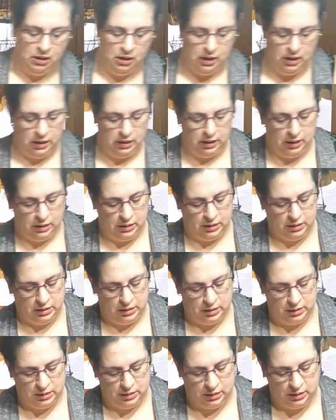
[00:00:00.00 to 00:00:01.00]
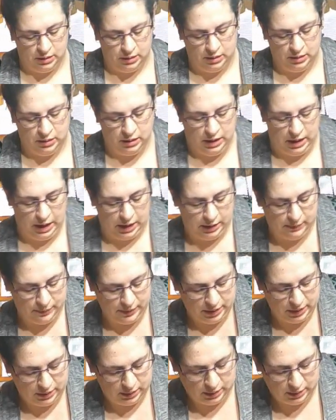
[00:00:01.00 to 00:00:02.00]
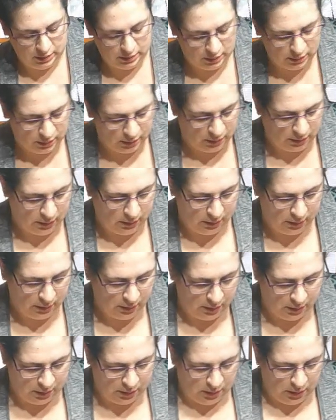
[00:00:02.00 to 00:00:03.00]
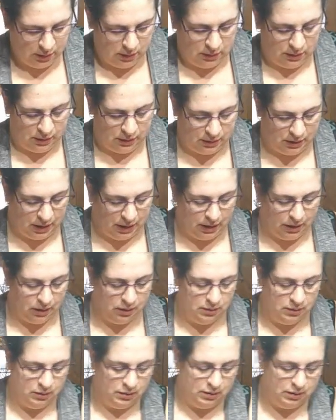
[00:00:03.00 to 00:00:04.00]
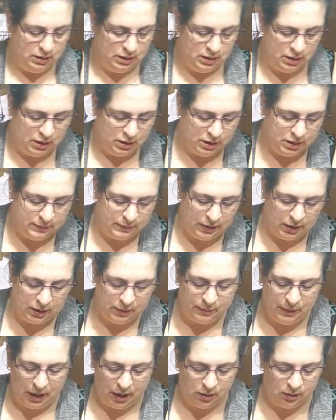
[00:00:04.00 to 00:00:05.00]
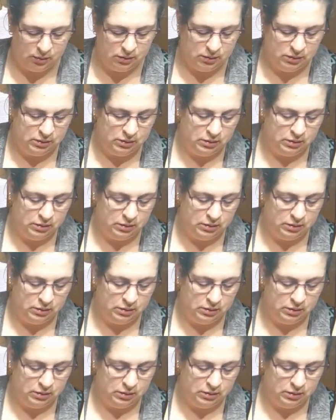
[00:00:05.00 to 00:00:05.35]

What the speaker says: I think this is 8 pieces. So it's like, it's probably about